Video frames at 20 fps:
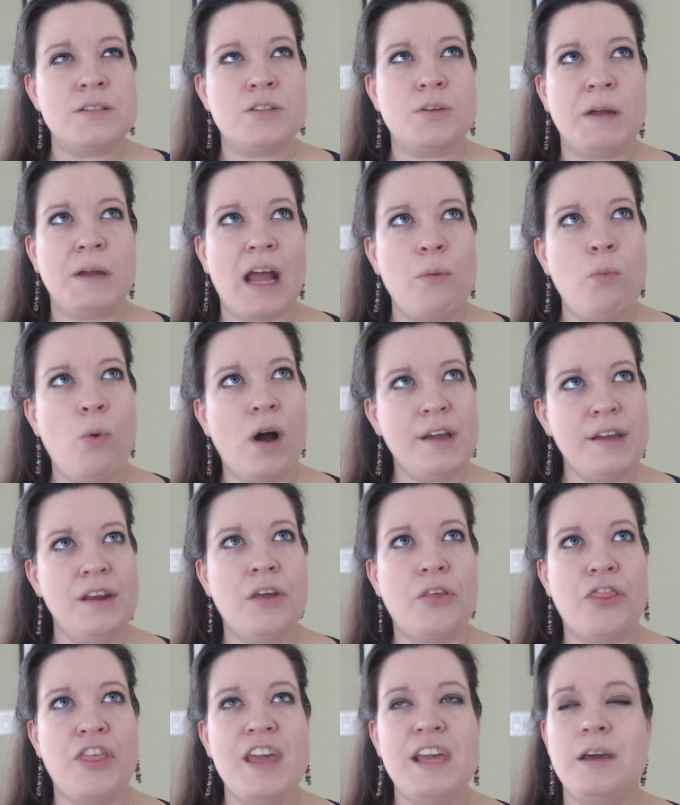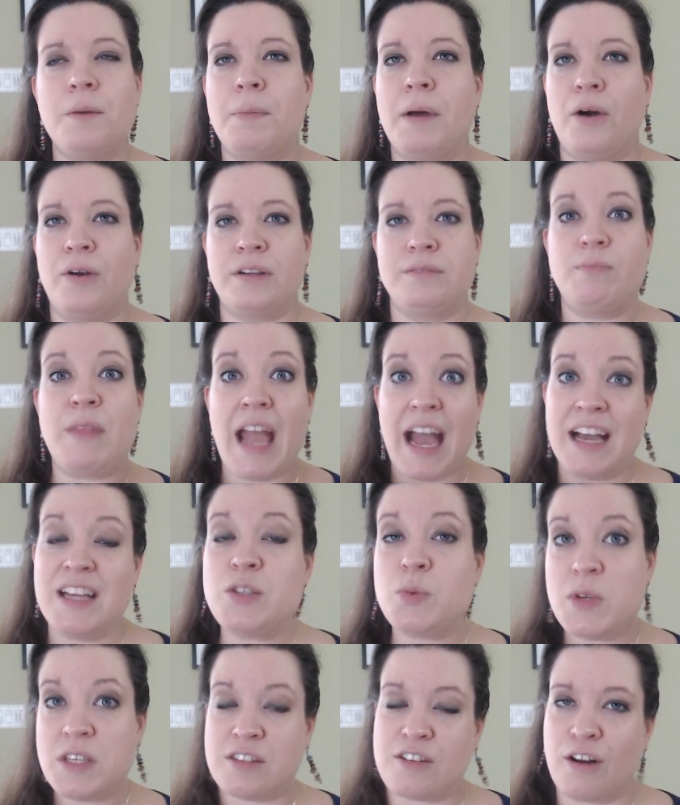But I want you to think about,
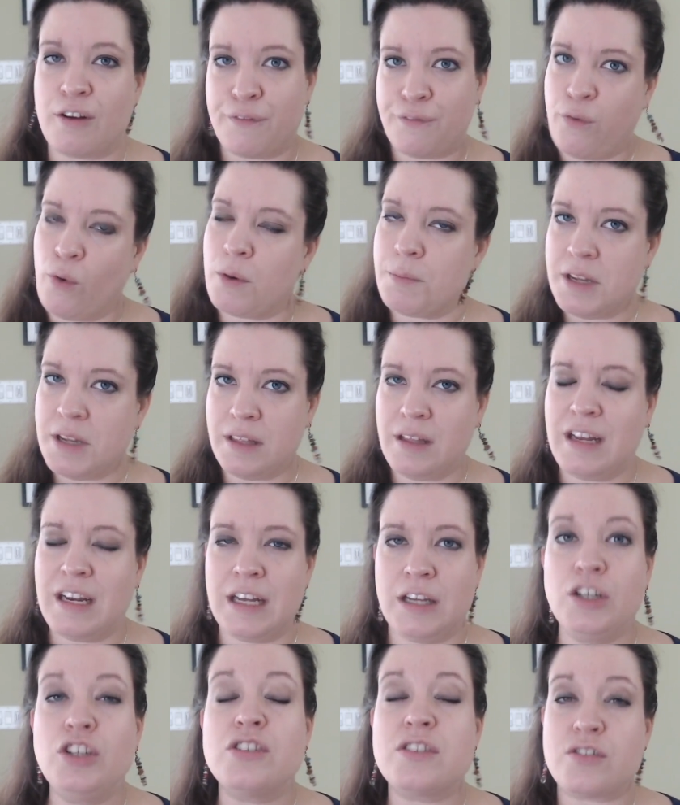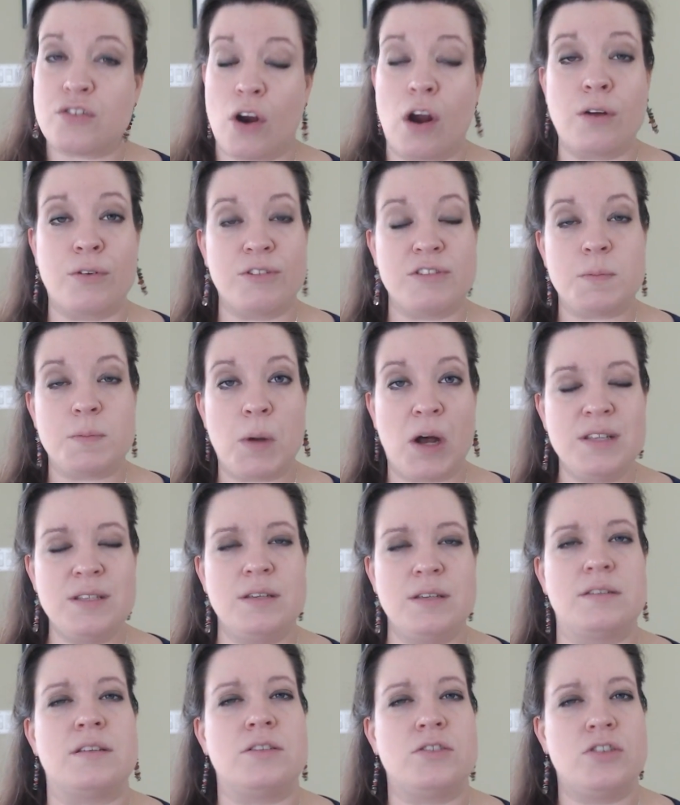as we start formulating strong
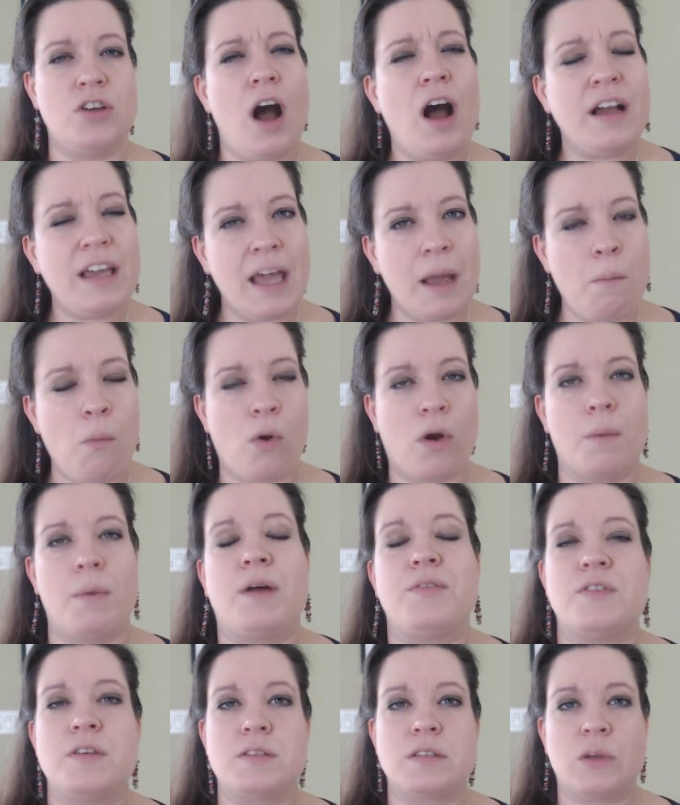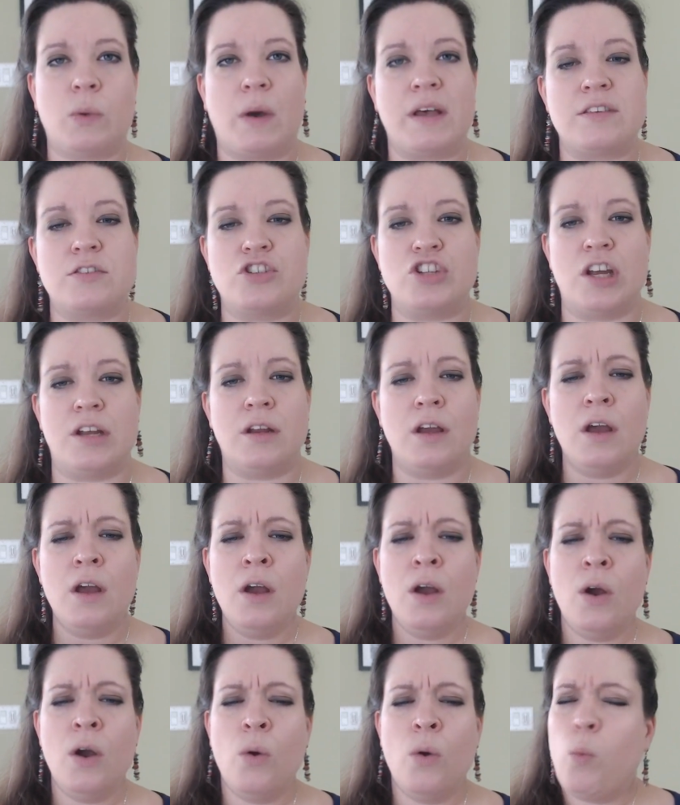responses and talking more about this question,
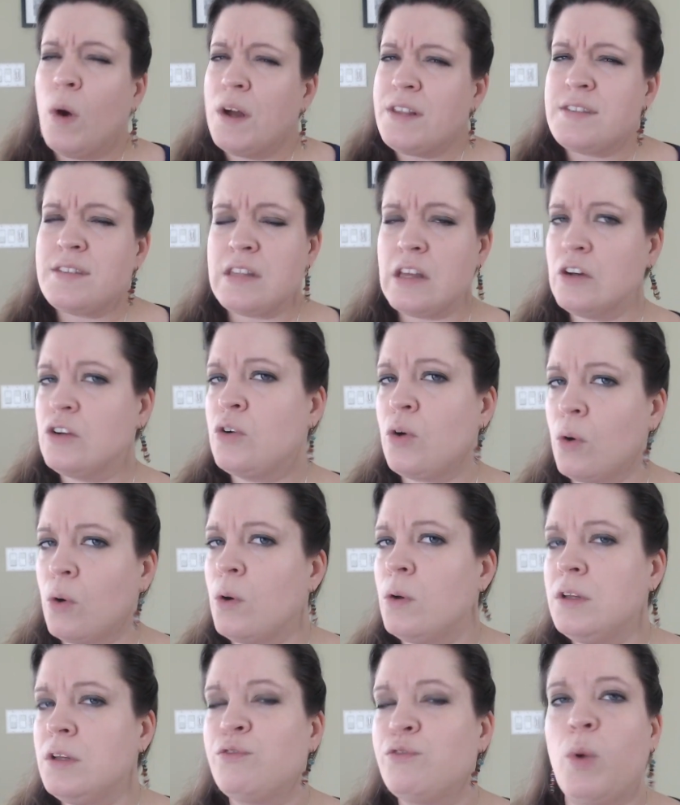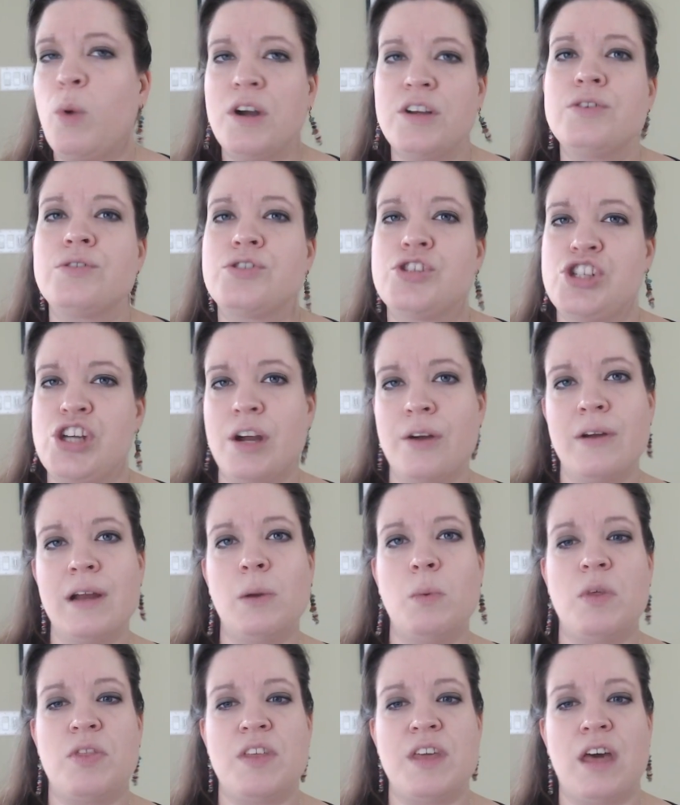what's the goal of what you're
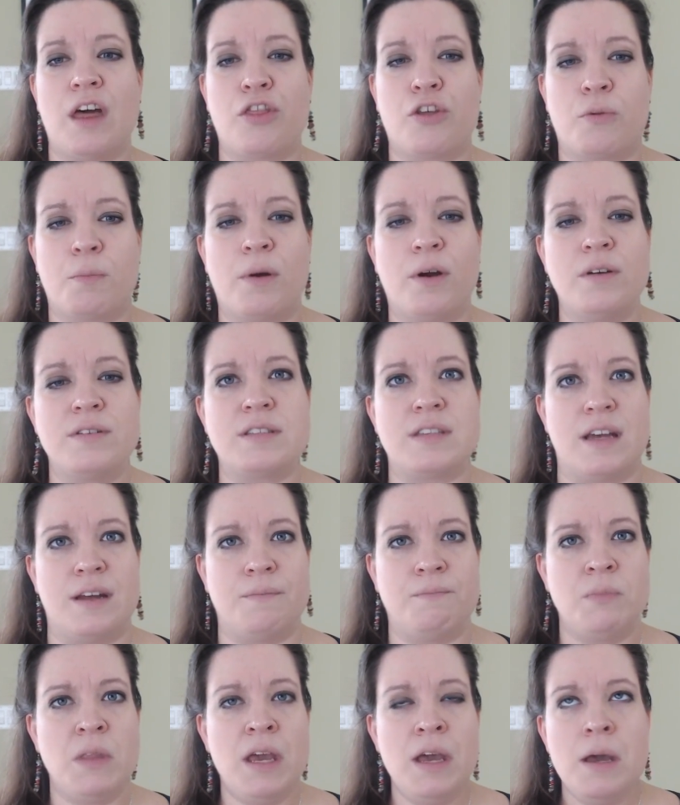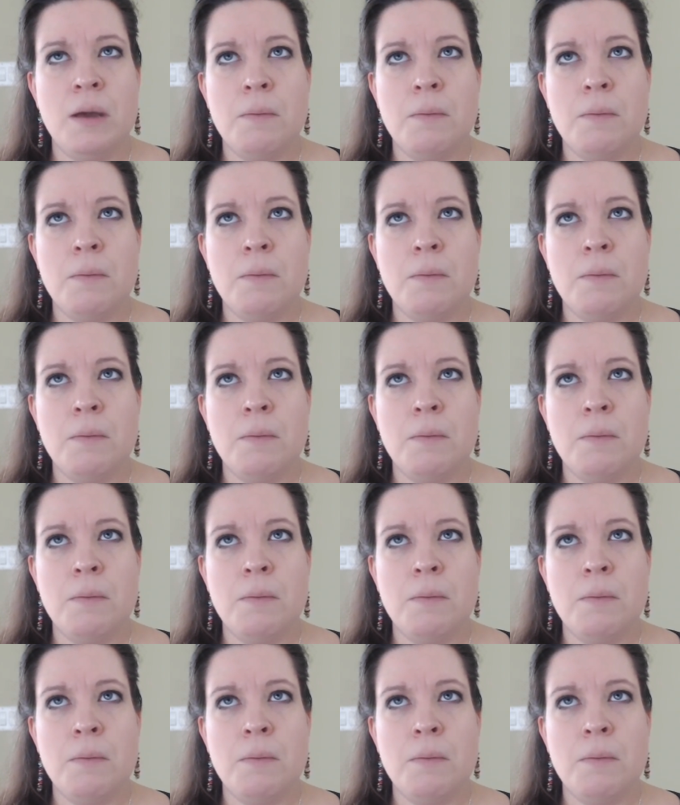sharing with the other person?